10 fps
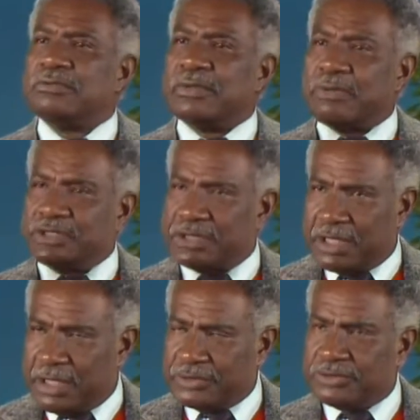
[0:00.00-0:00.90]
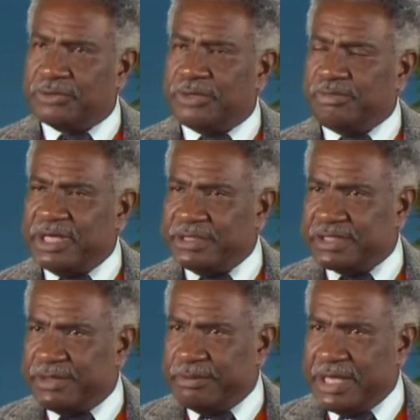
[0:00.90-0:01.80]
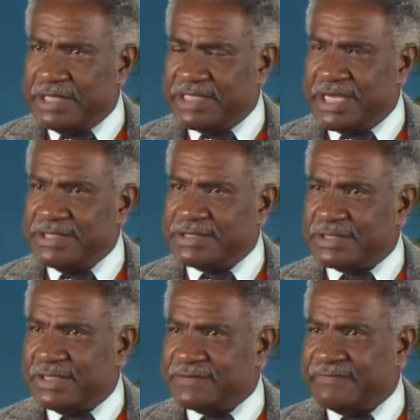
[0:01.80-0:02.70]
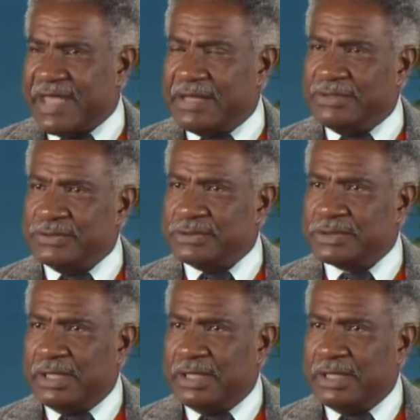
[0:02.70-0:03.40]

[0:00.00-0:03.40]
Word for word: by which the culture repeats and maintains its values,